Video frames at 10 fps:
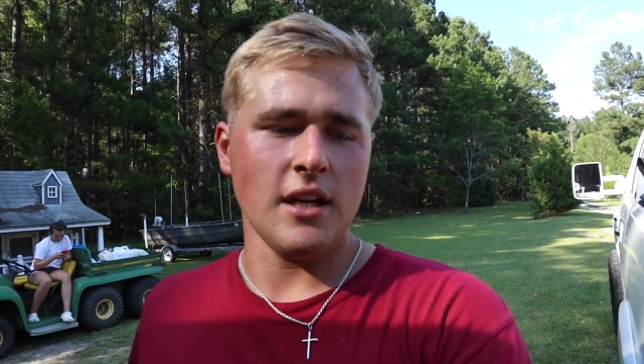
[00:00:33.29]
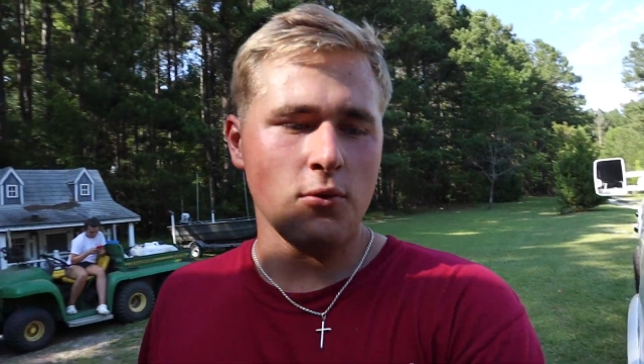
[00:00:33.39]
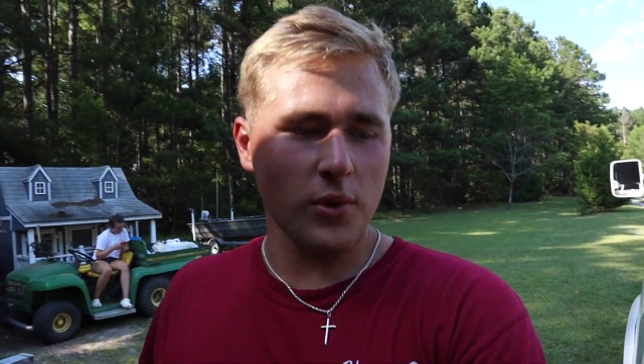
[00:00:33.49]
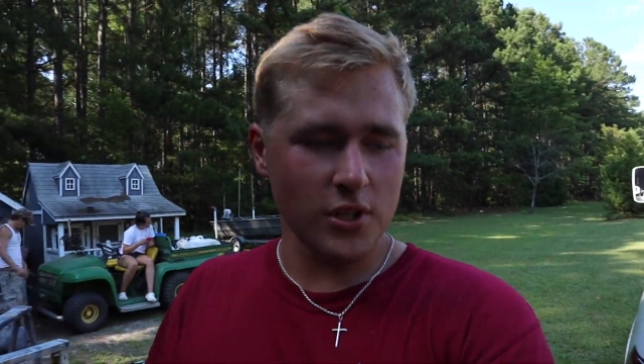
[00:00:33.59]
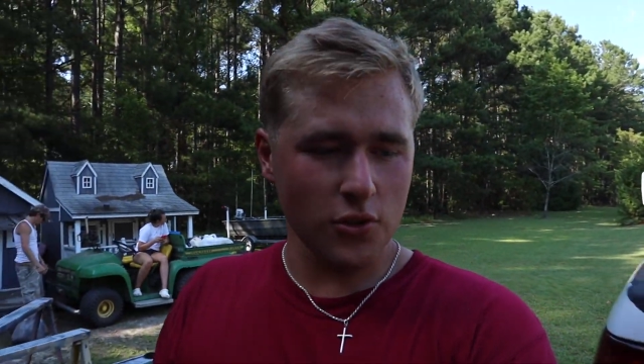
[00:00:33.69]

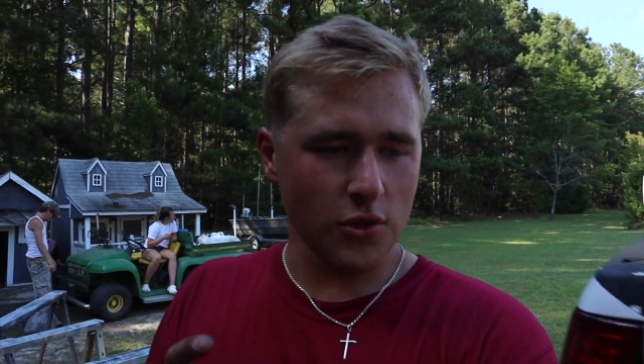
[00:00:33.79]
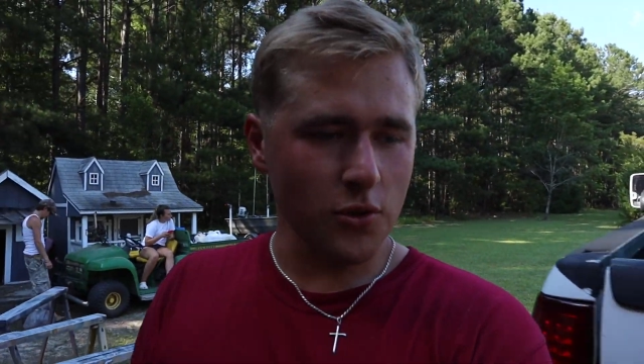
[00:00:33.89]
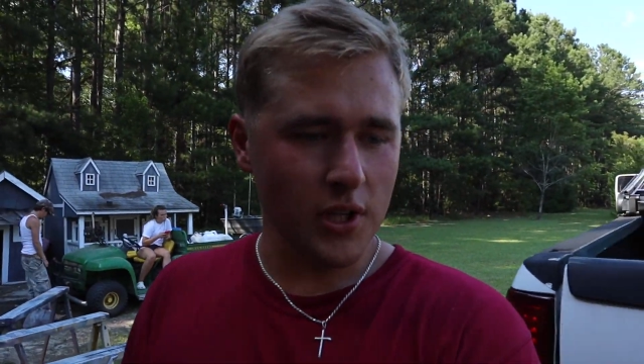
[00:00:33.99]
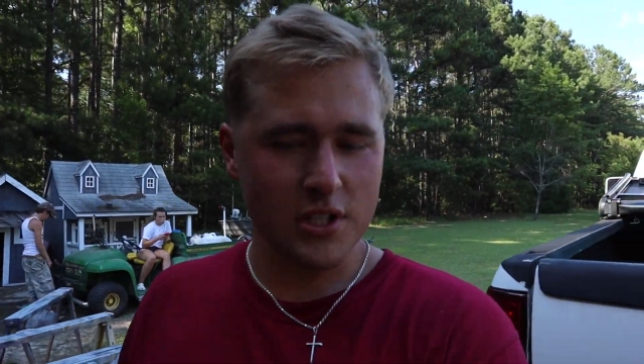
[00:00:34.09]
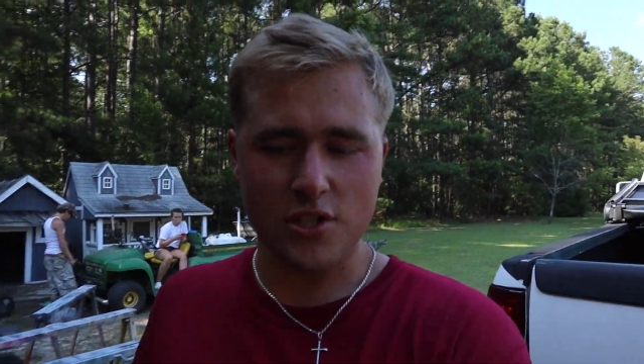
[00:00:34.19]
and when you
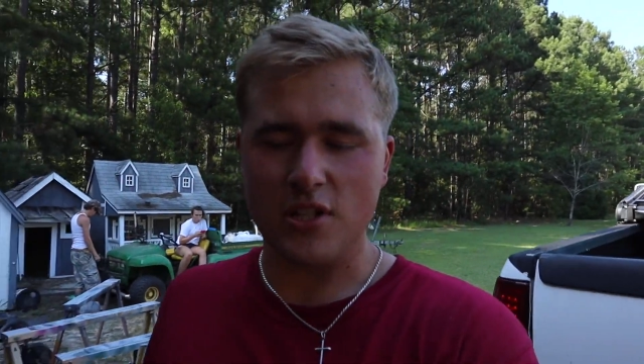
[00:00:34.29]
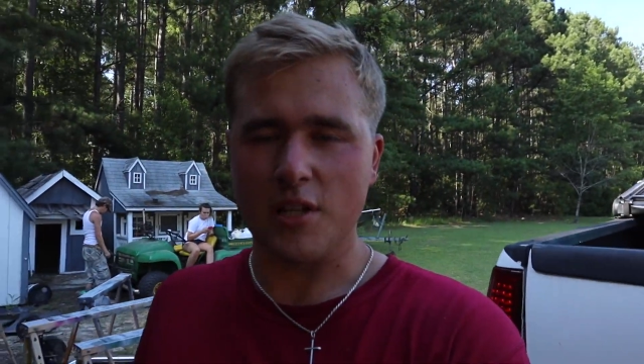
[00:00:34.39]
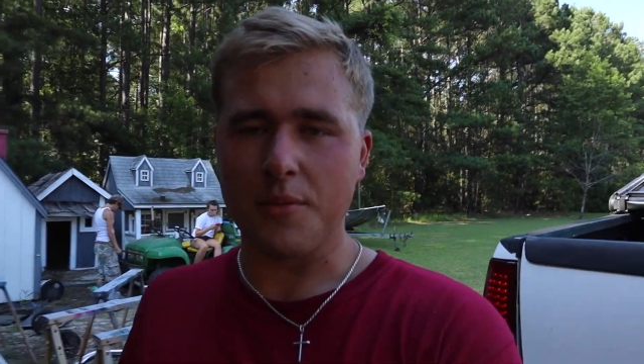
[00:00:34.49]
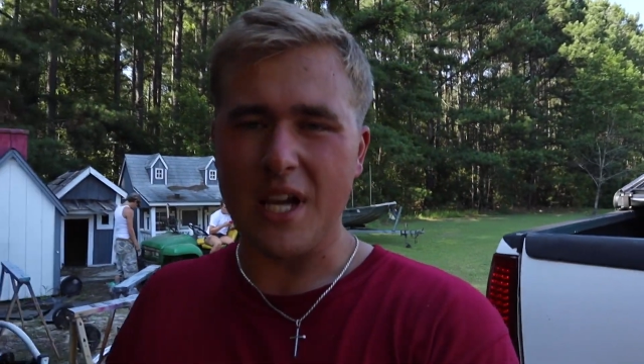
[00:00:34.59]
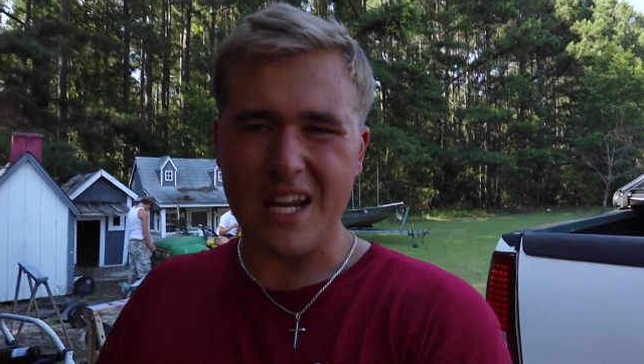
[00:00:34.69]
do it it's just
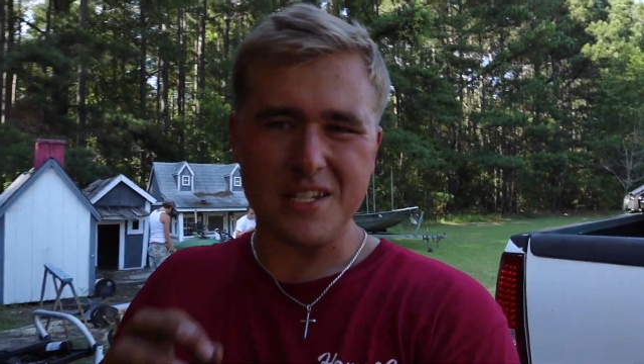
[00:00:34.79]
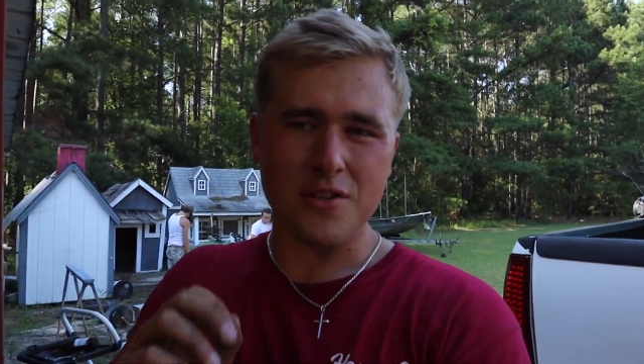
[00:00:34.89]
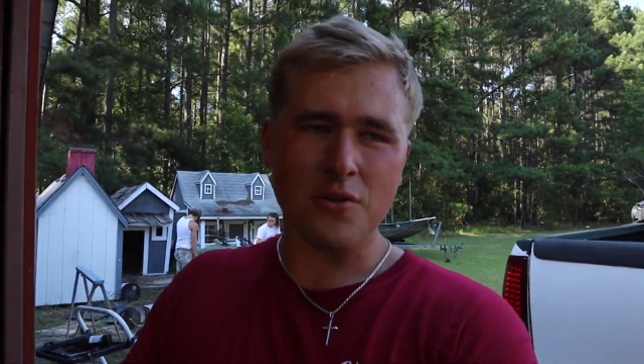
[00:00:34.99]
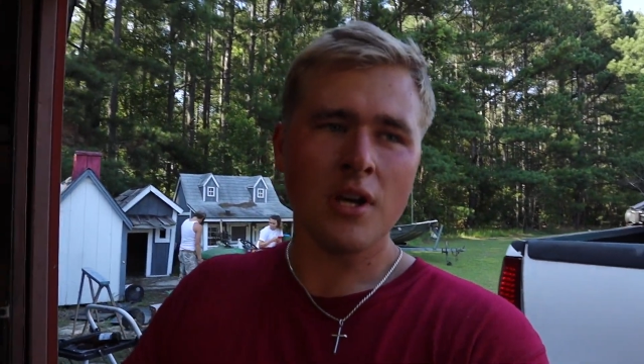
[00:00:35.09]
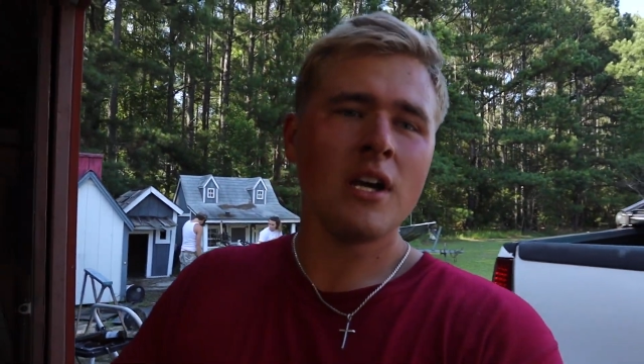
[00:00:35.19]
like the mechanics
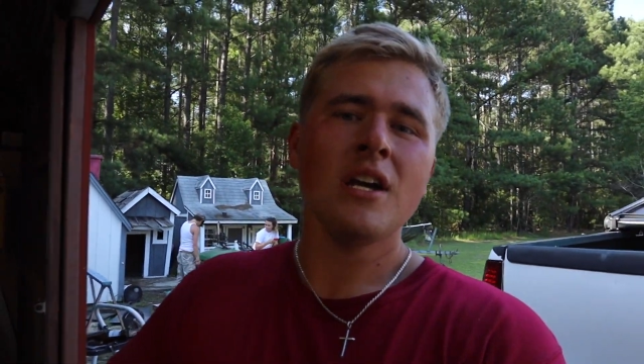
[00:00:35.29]
do